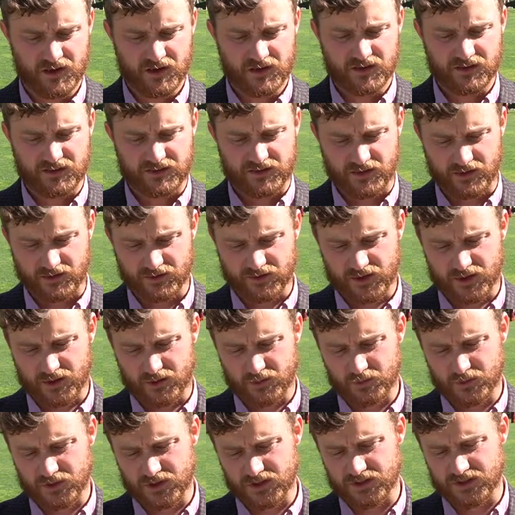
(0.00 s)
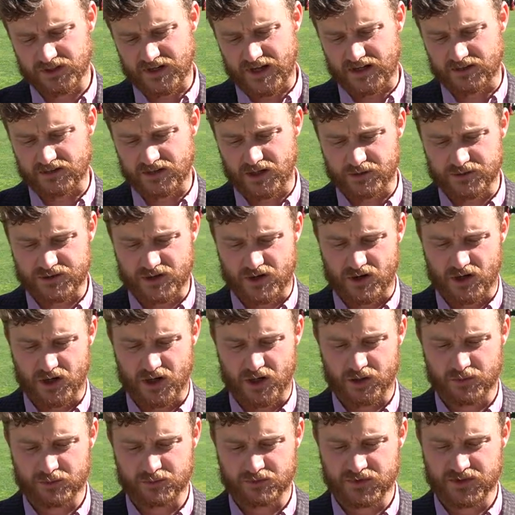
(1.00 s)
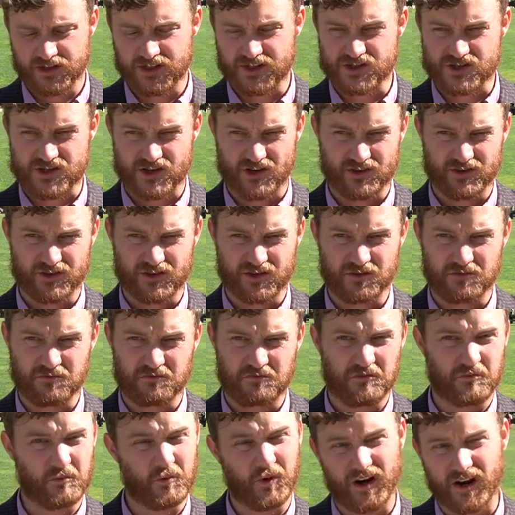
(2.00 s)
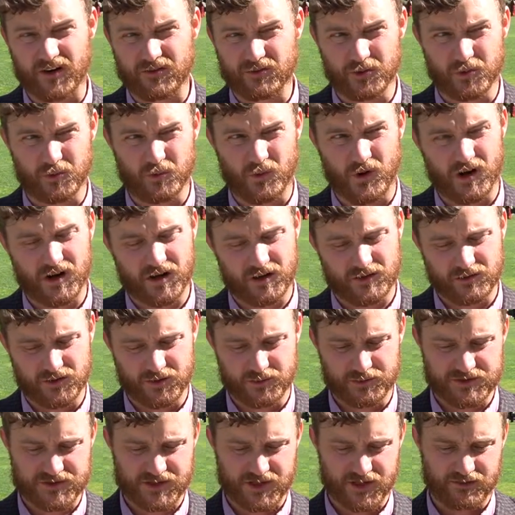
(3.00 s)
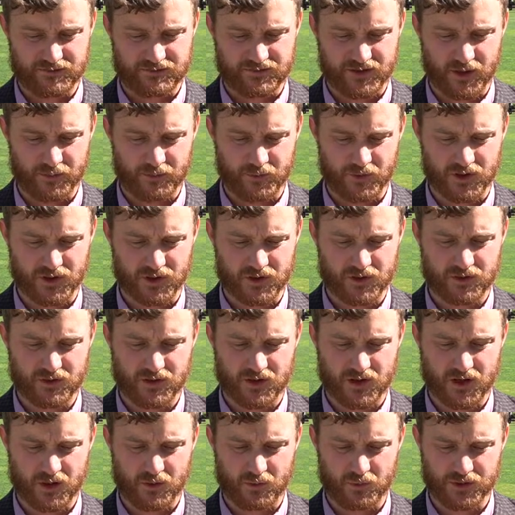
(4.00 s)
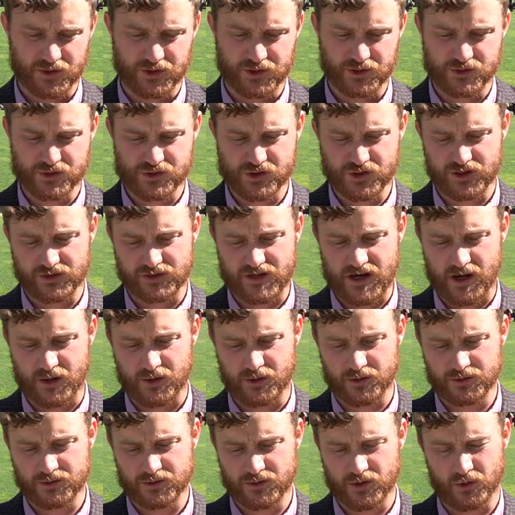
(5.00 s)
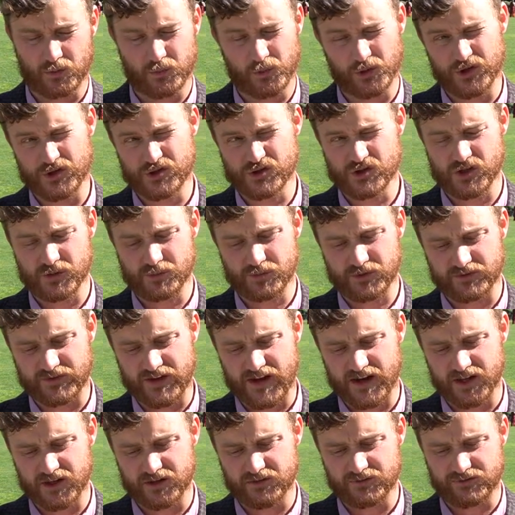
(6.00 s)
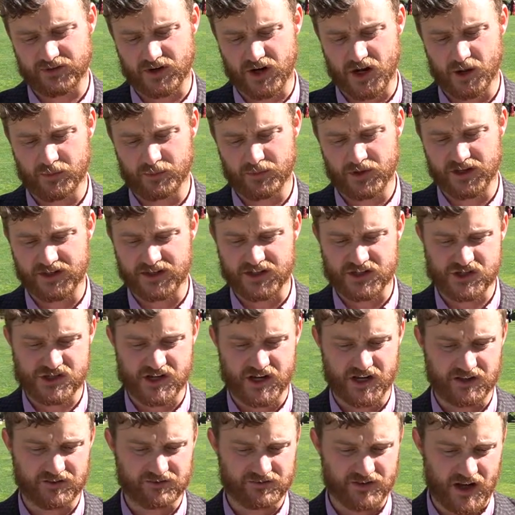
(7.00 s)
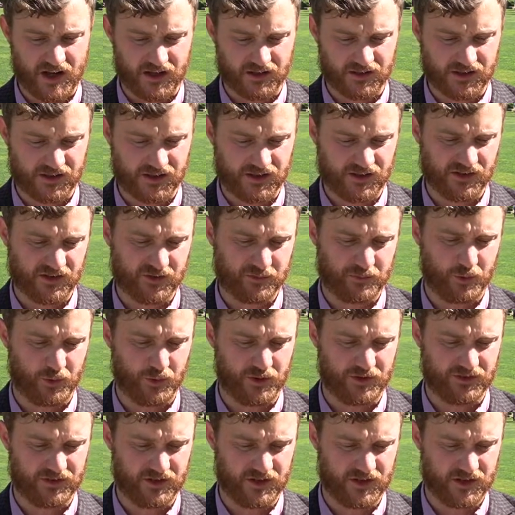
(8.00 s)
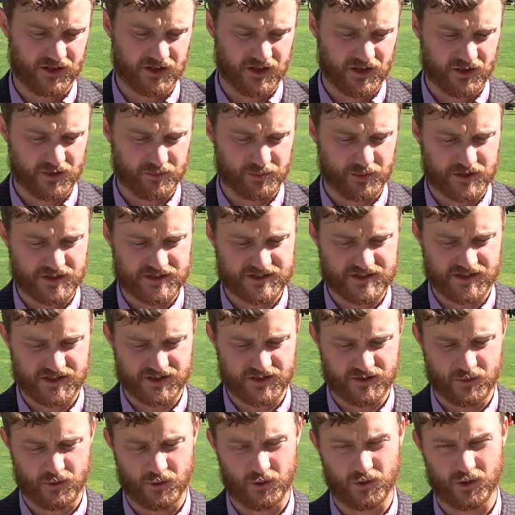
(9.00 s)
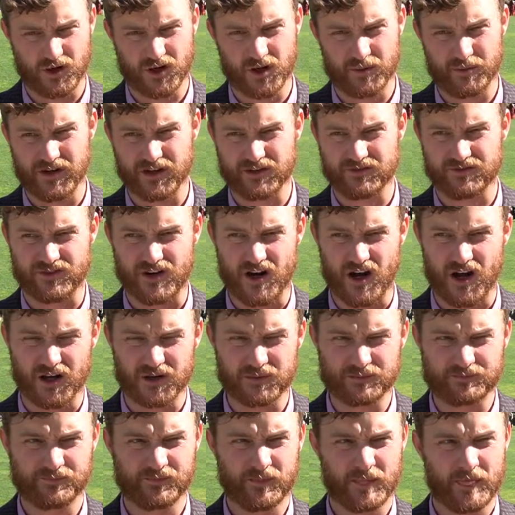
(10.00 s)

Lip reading: Still, though, we're not allowed to harm each other whenever we want on a libertarian framework. We're usually prevented from initiating violence, poisoning another person, or committing fraud.